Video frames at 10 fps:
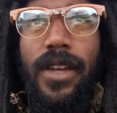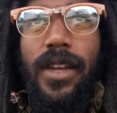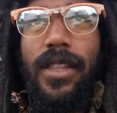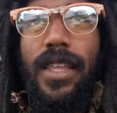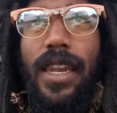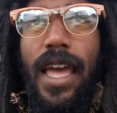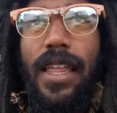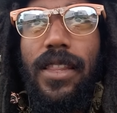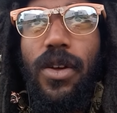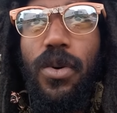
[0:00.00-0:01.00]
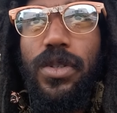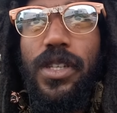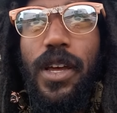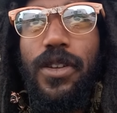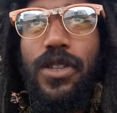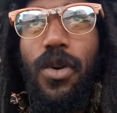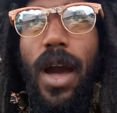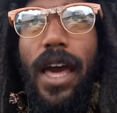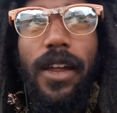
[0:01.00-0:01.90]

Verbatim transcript: then that those cells know how to